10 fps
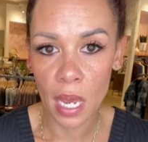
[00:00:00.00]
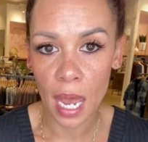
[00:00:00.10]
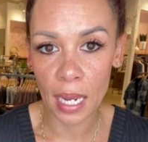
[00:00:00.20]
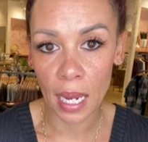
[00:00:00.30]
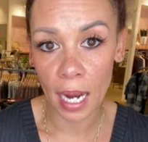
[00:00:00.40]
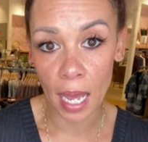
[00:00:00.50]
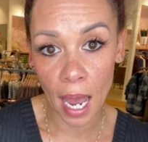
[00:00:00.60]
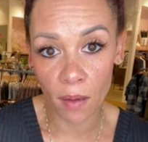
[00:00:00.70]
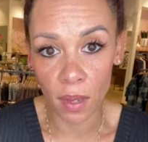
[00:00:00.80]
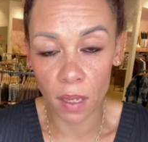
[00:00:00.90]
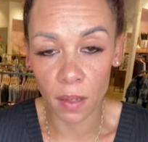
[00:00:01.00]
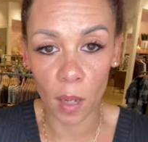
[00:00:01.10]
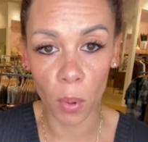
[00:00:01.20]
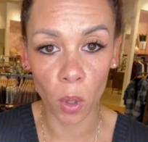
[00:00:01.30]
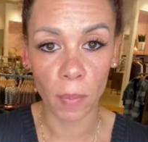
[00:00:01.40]
and kind of have it
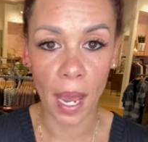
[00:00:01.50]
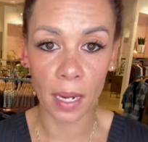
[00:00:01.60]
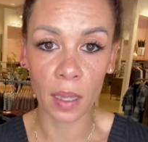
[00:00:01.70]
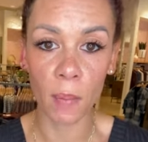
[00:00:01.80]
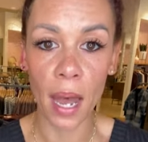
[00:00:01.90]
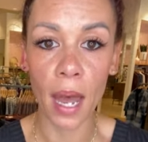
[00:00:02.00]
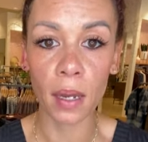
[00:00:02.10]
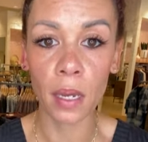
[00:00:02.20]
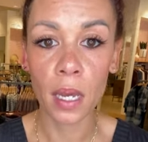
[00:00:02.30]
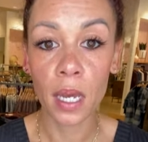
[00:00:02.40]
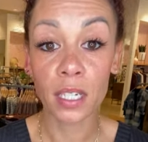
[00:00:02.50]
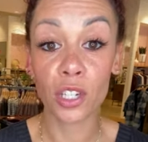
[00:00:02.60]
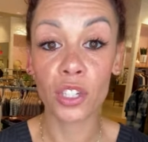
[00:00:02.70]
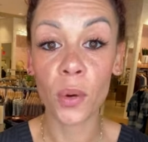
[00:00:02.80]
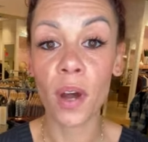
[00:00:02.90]
like pulled back in the back to
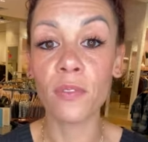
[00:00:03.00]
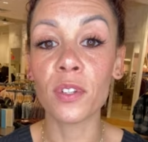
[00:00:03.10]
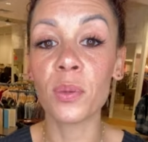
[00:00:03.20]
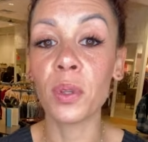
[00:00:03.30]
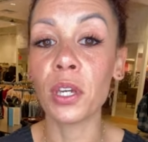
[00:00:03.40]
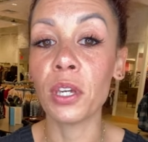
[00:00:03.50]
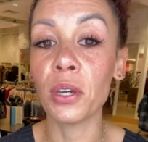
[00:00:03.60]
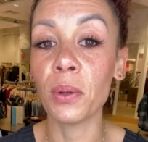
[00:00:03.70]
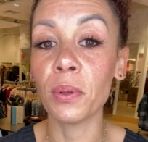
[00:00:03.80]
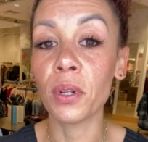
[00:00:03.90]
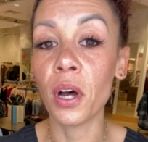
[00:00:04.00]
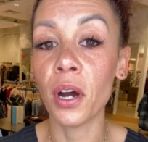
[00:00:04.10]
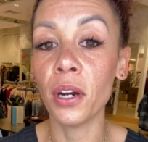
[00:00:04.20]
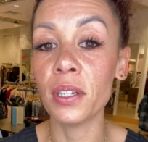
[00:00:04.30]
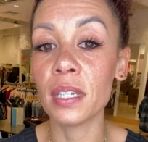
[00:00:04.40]
show off this really cute little
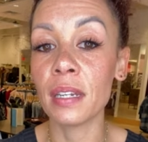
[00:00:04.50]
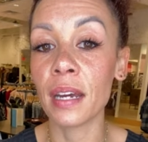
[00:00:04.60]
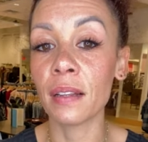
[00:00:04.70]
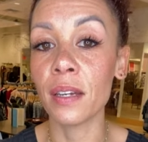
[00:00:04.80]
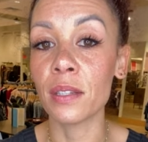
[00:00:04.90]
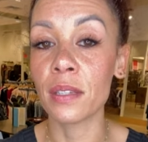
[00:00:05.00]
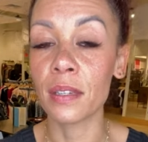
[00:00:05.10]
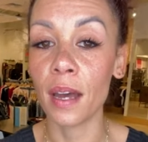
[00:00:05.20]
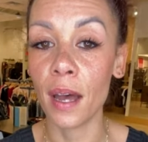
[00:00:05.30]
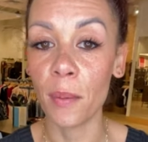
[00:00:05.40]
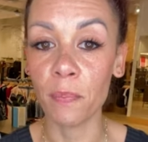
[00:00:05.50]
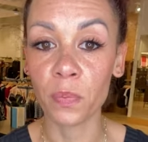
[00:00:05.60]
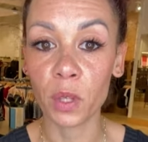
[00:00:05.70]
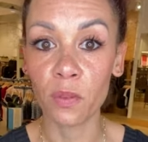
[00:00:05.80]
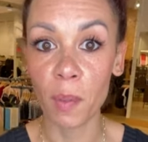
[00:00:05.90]
heart necklace um,
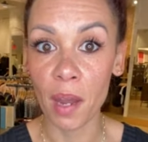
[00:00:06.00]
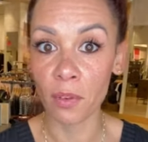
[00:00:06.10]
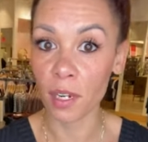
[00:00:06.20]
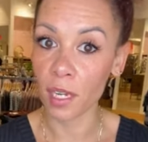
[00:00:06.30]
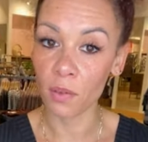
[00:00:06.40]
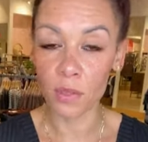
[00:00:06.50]
from EverEve.